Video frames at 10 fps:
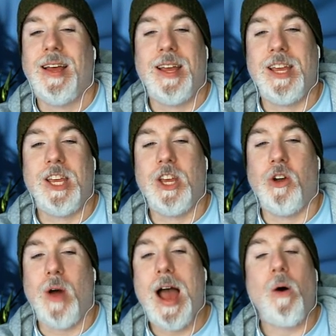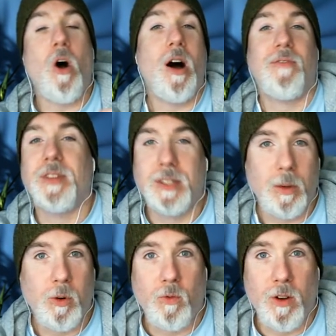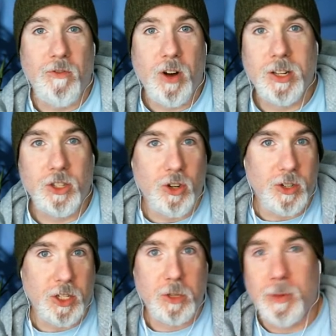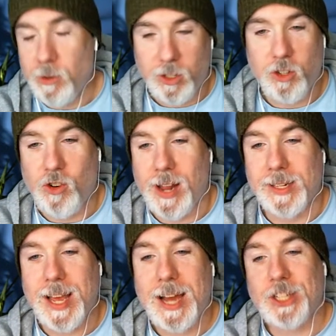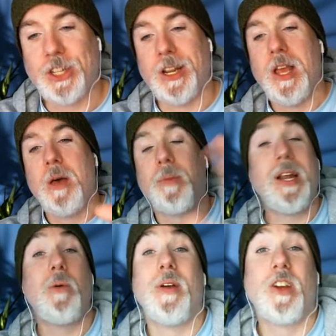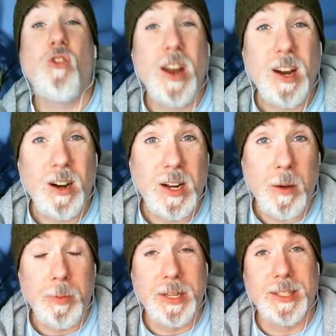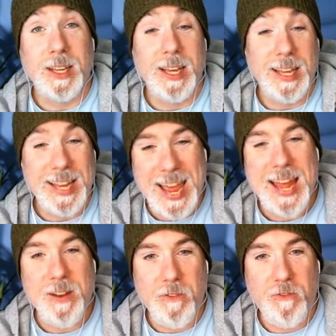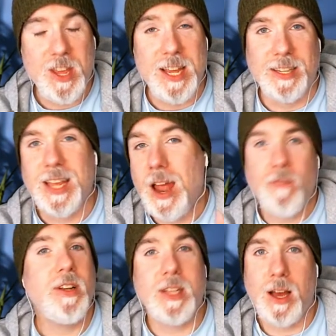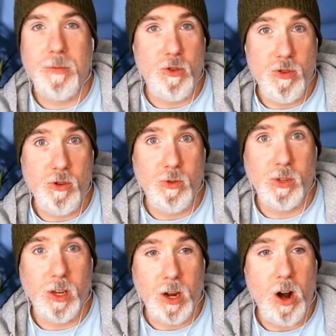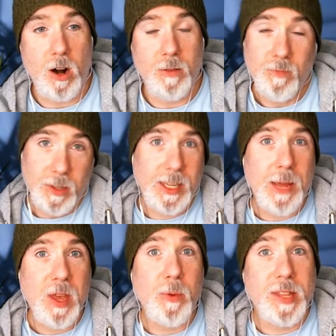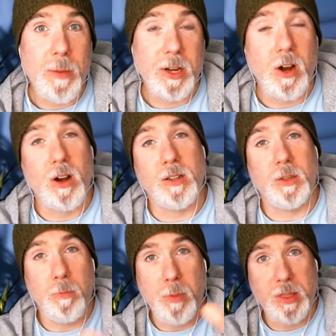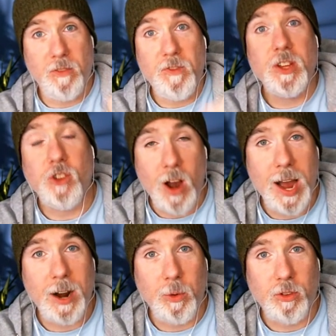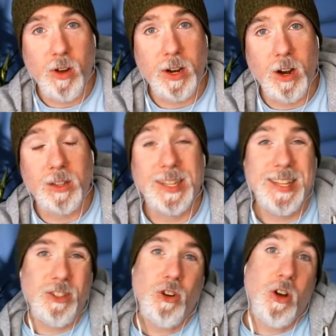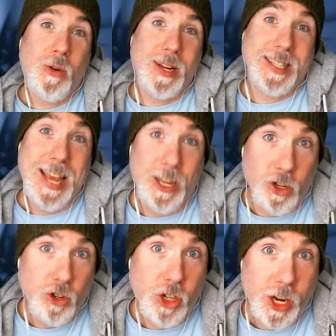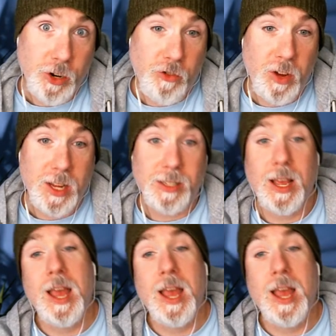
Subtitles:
often someone refunds or disputes a transaction. But anyway, the credit card companies get fees every time you use a card. Same thing with debit cards, but the fees are higher with credit cards. These are known as interchange fees,